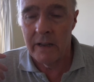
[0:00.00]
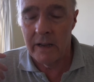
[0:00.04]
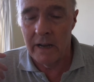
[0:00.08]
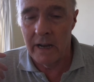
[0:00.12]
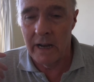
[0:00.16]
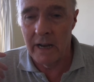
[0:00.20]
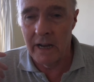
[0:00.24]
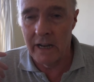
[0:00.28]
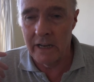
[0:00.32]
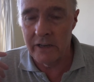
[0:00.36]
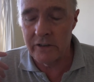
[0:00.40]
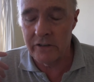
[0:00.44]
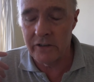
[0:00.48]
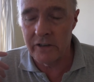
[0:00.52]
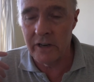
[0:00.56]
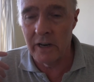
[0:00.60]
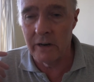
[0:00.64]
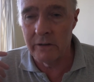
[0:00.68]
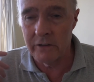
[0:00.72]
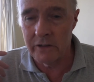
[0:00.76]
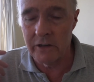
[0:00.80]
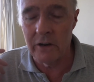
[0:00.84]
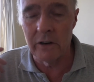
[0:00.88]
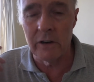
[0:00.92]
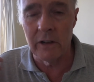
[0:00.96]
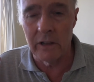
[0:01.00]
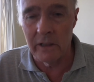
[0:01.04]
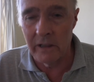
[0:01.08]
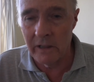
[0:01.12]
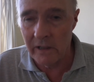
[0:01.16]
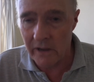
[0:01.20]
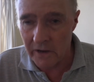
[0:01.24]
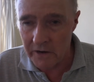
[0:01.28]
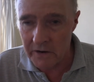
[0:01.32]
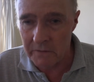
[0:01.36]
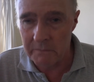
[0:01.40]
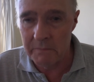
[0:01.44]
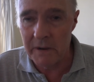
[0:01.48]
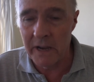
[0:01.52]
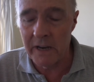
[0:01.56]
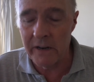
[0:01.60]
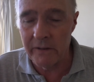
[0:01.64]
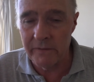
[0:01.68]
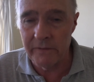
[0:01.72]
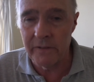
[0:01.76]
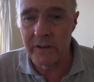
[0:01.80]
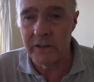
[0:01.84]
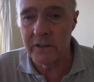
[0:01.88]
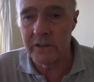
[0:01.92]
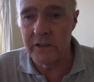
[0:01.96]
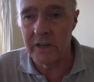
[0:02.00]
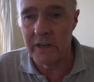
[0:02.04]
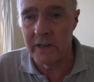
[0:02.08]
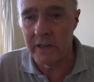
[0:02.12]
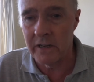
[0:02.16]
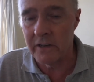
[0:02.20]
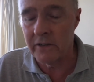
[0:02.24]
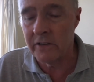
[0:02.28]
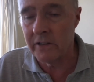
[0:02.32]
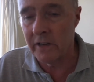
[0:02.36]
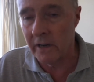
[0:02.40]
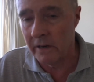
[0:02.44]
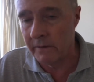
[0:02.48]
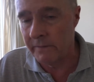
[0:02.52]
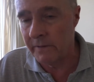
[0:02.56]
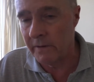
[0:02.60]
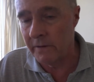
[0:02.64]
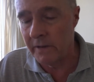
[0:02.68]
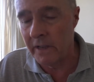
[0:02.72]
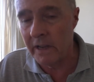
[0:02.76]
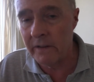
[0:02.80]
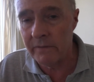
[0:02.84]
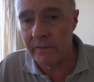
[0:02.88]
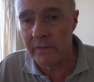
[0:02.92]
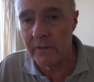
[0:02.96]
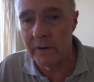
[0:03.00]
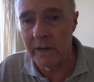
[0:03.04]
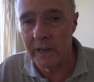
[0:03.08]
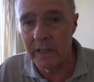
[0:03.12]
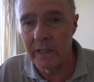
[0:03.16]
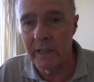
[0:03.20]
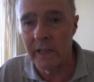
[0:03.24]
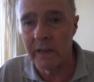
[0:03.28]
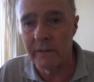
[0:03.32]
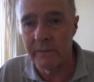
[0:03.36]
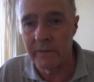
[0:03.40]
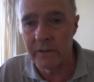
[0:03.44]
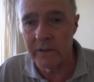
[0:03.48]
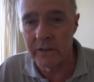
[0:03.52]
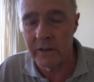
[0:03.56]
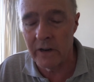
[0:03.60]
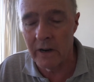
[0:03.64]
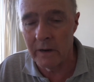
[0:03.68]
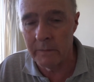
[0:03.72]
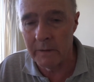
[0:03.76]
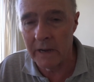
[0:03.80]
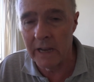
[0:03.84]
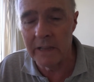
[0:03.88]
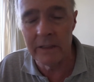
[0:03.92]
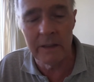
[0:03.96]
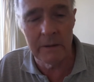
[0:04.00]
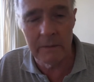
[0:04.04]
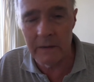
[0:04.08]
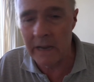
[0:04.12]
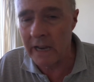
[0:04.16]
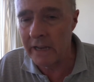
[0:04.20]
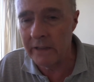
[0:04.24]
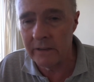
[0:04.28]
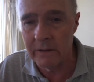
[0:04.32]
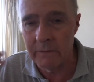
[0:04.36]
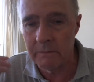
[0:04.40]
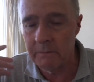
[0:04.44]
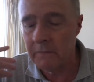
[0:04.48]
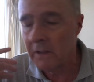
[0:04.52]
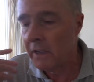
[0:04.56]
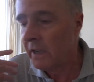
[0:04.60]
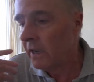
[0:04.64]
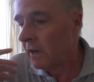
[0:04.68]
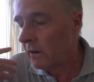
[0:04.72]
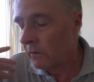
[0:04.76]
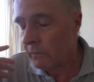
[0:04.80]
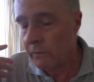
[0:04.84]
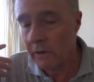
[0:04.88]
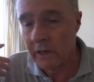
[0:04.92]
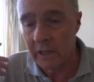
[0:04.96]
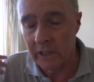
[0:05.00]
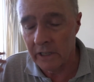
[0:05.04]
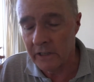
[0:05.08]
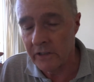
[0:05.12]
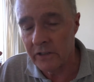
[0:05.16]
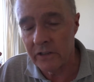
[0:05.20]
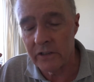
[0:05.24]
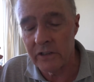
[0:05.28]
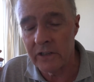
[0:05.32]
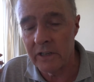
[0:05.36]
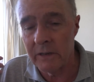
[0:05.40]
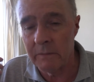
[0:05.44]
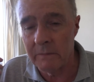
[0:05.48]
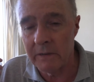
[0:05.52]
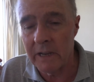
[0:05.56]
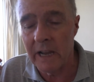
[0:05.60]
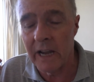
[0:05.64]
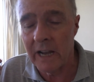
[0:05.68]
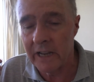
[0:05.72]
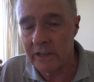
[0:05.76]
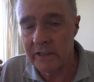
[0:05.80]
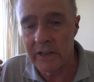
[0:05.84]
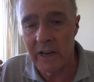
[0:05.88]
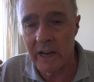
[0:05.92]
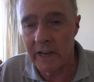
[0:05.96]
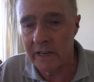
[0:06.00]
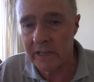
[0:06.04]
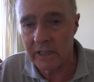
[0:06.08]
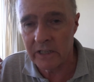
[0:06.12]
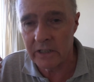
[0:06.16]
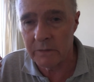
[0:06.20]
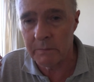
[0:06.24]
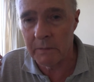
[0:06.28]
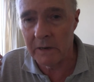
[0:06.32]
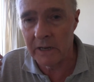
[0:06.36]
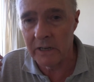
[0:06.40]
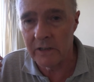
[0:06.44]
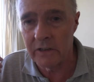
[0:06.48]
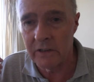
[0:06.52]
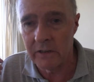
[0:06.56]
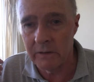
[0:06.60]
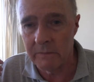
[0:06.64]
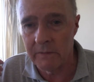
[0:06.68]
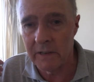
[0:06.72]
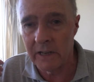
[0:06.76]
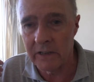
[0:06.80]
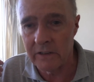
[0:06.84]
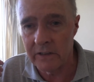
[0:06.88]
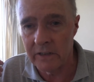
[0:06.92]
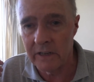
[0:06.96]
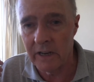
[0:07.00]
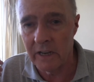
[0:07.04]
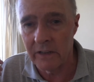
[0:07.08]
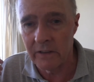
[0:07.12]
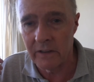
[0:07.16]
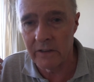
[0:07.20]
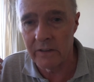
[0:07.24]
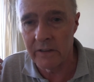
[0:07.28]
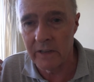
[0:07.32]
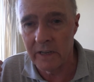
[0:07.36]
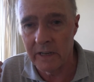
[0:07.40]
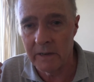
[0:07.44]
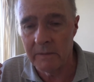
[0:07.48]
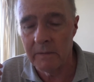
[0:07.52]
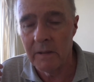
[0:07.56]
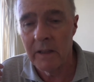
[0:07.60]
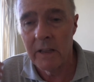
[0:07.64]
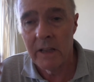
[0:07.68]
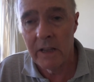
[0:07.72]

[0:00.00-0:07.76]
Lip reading: So it's got a lot of benefits in it. So if you're there for any length of time, really, the SIM cards aren't expensive. That's the other thing.